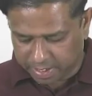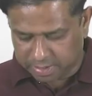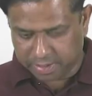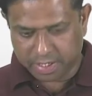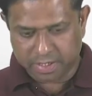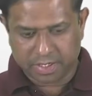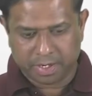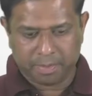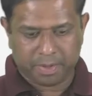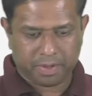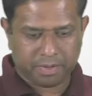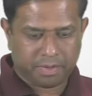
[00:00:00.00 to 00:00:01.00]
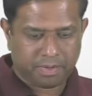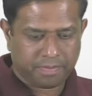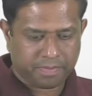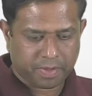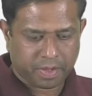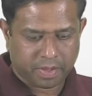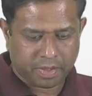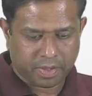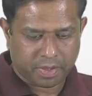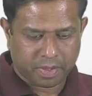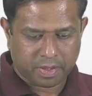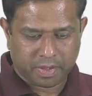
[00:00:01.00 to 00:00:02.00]
So then CPU
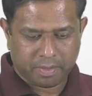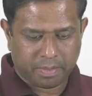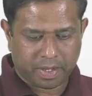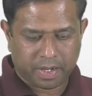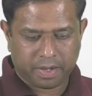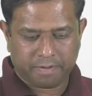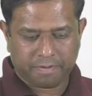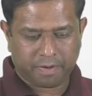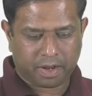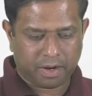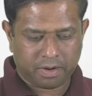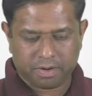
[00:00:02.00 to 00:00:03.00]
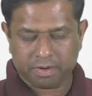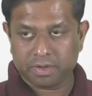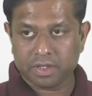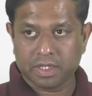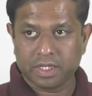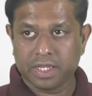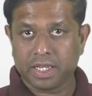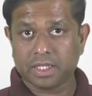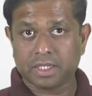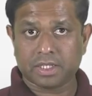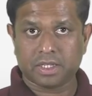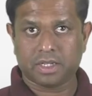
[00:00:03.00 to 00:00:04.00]
mainly follow
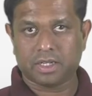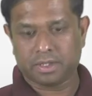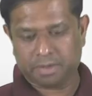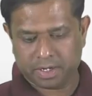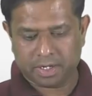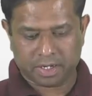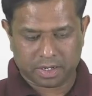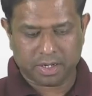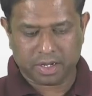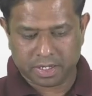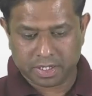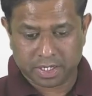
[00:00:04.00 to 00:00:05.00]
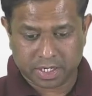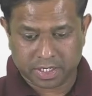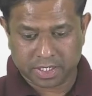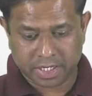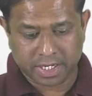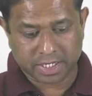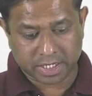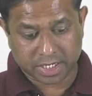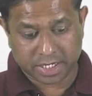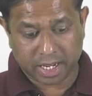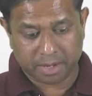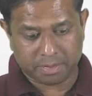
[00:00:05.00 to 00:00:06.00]
these
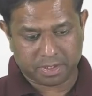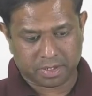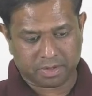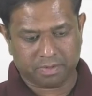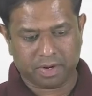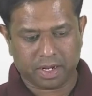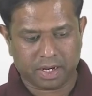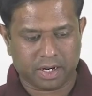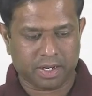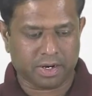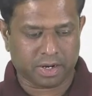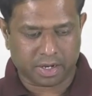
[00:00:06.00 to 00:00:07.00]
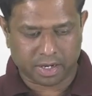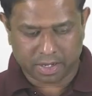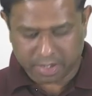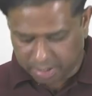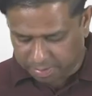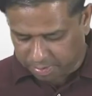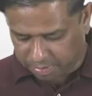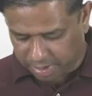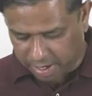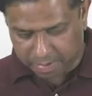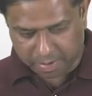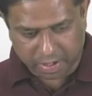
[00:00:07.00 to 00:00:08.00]
steps while running a
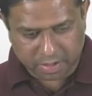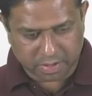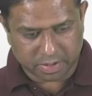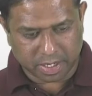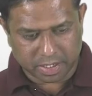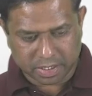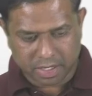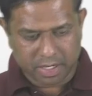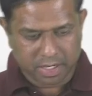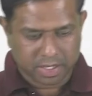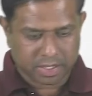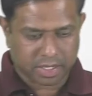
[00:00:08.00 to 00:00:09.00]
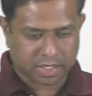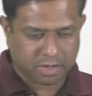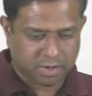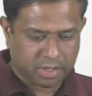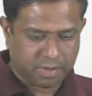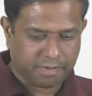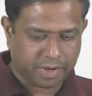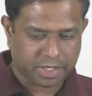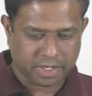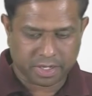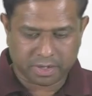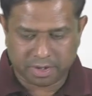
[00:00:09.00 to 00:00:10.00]
program. All right. So that's called the
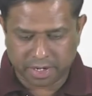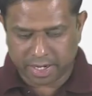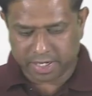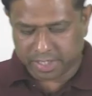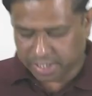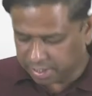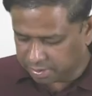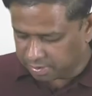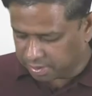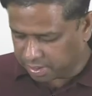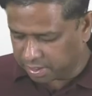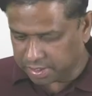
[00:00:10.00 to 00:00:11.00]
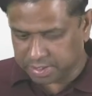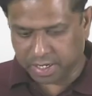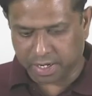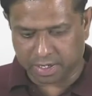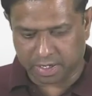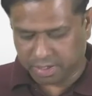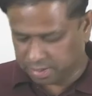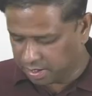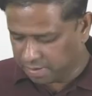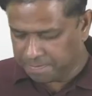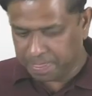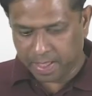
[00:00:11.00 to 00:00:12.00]
fetch, decode, execute cycle.
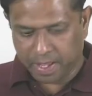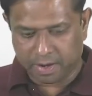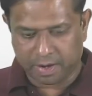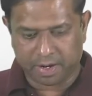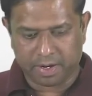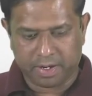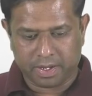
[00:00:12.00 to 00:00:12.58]
Okay. All right.